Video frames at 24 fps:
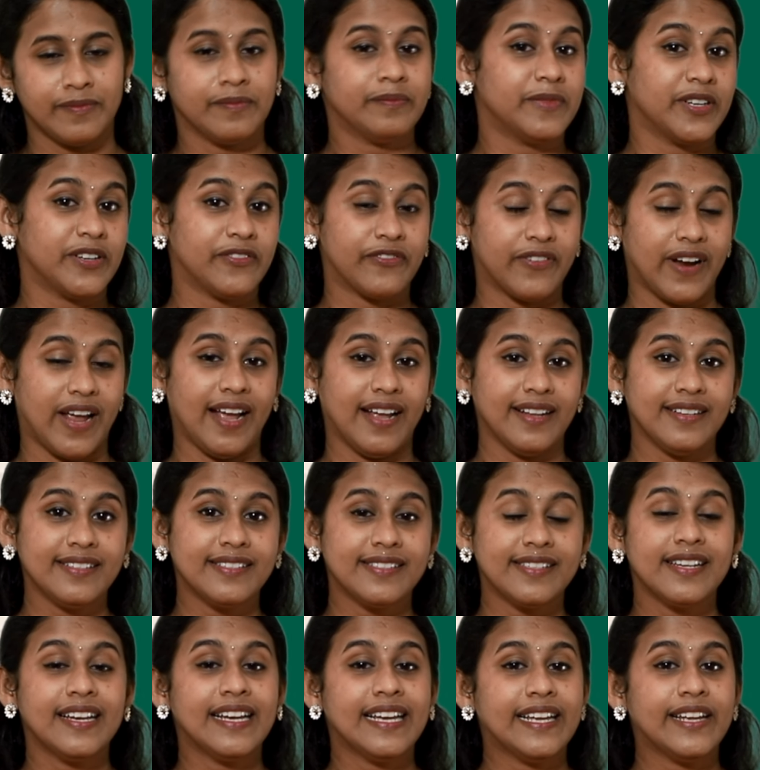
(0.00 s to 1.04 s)
But
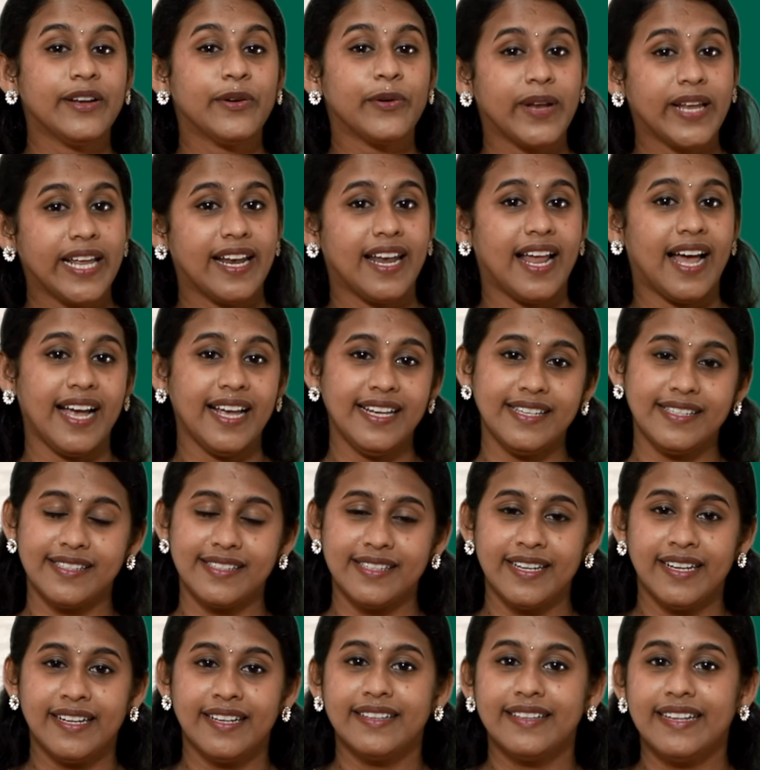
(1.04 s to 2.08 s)
Franz, he realized
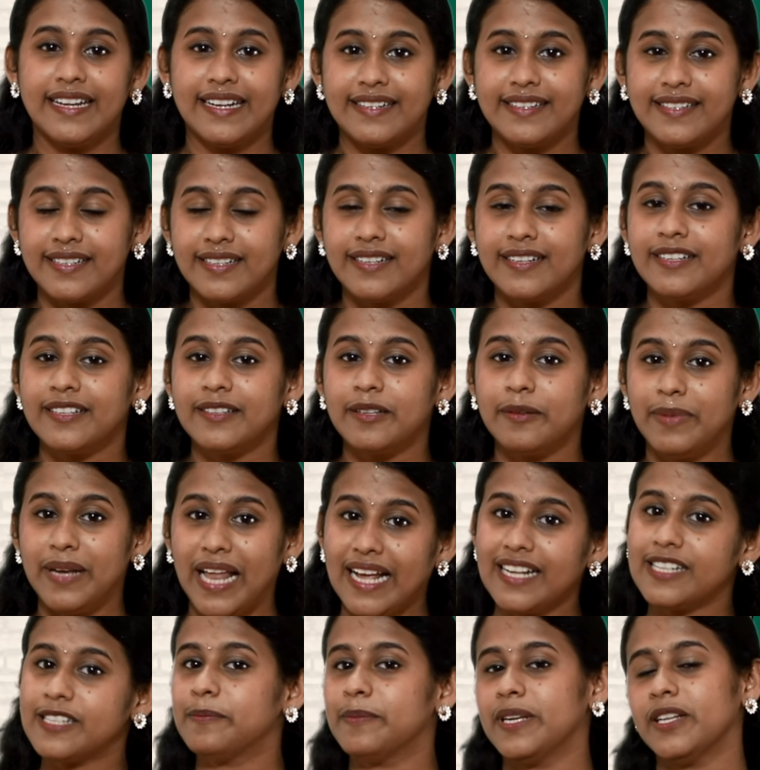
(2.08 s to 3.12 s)
that the
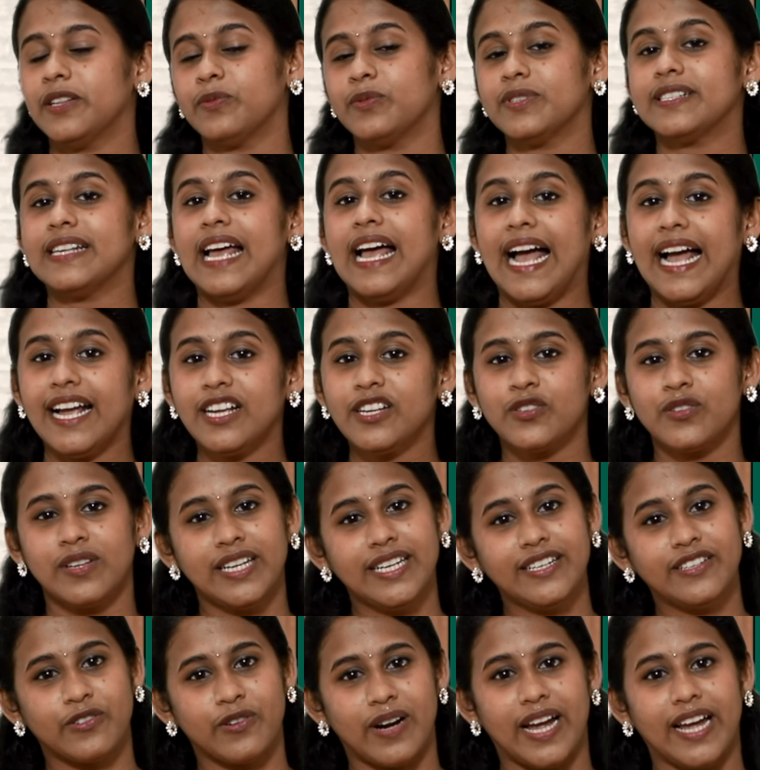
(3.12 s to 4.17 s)
blacksmith was
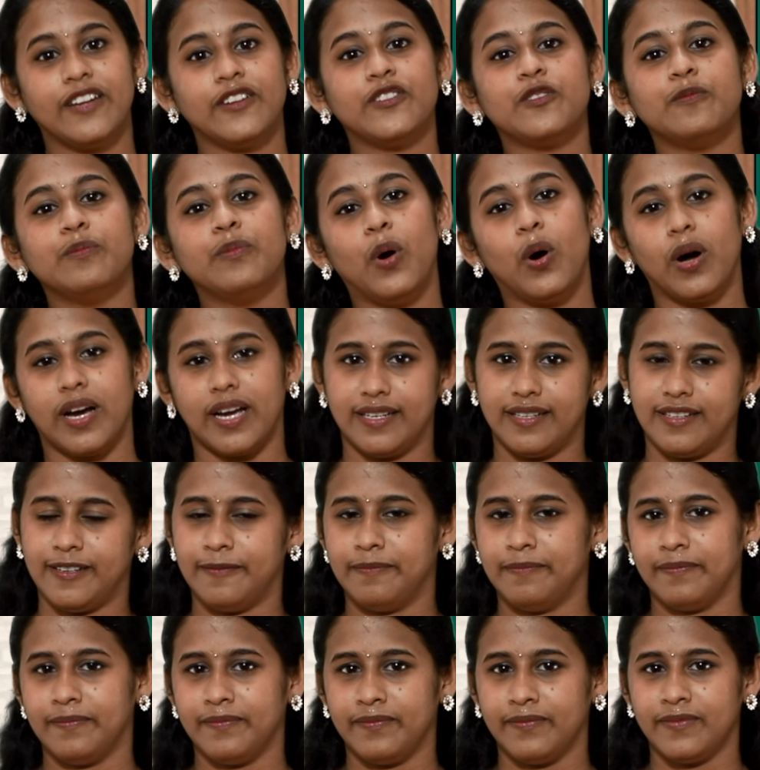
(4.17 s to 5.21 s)
actually trying to mock at
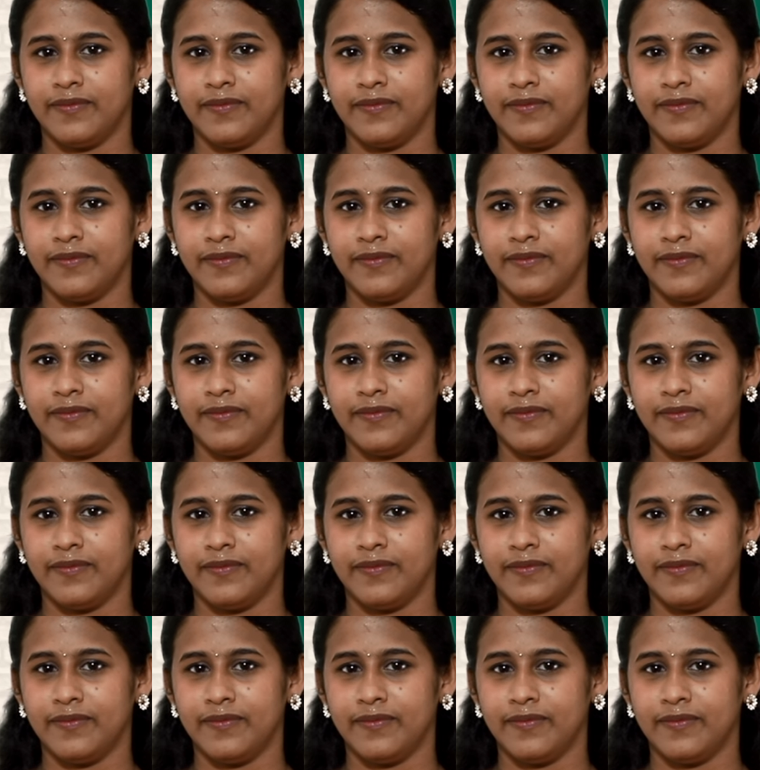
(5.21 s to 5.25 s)
him.